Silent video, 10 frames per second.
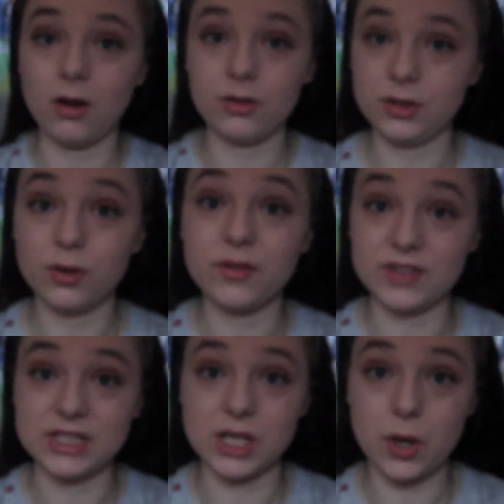the other
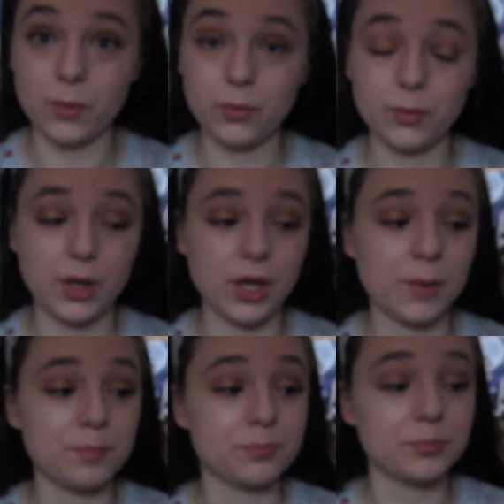video
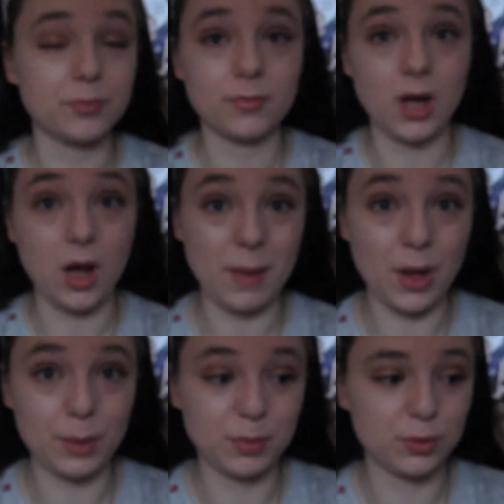
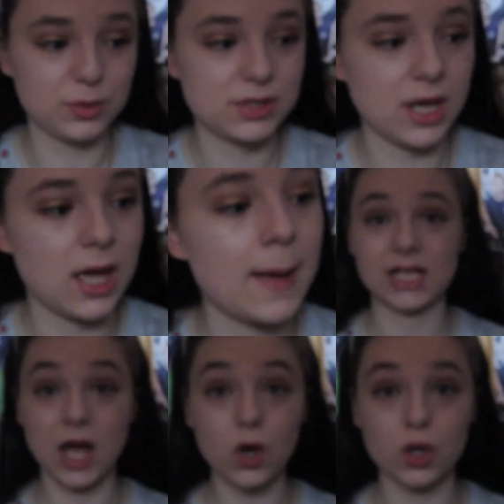about the books.
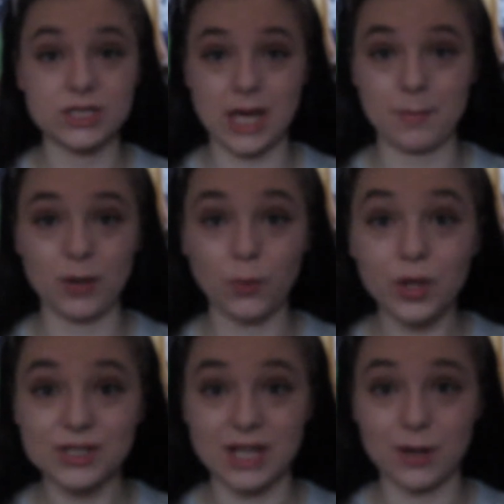Cannot get my
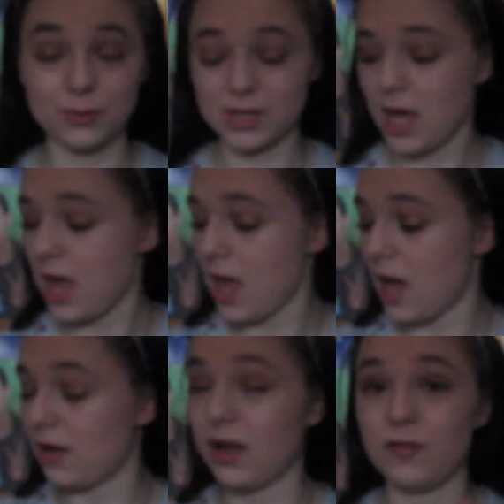words out.
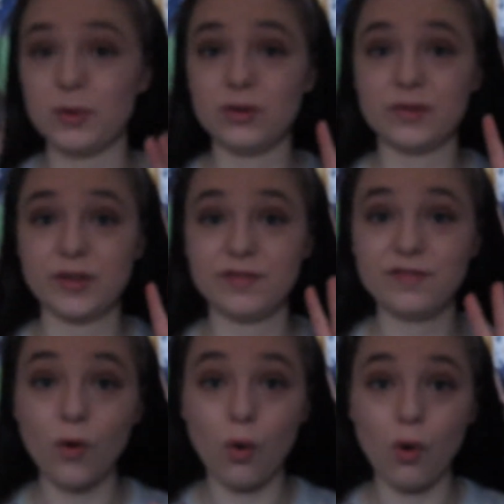I've been loving
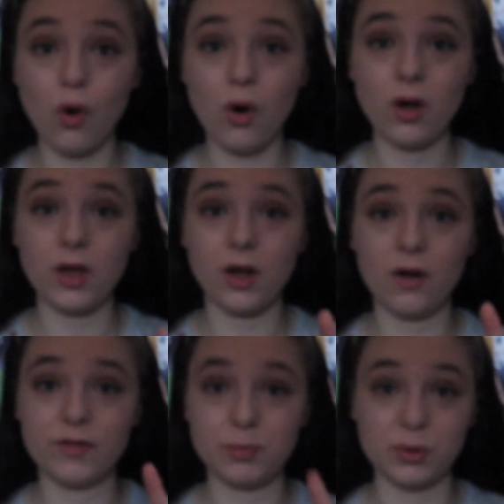4
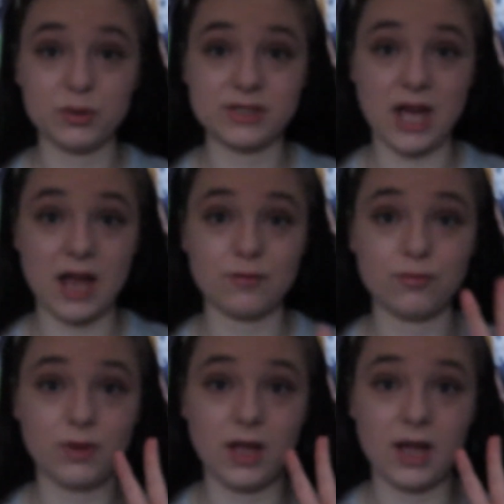of the books that
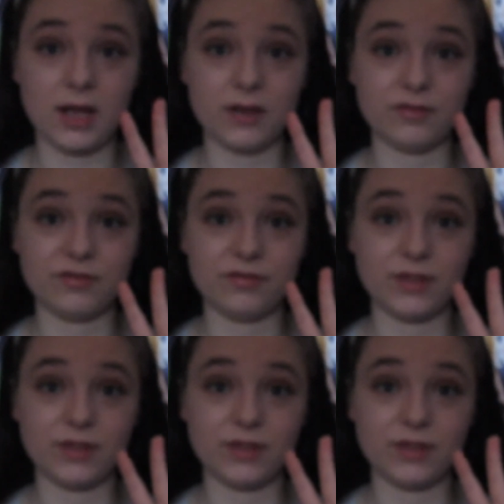I have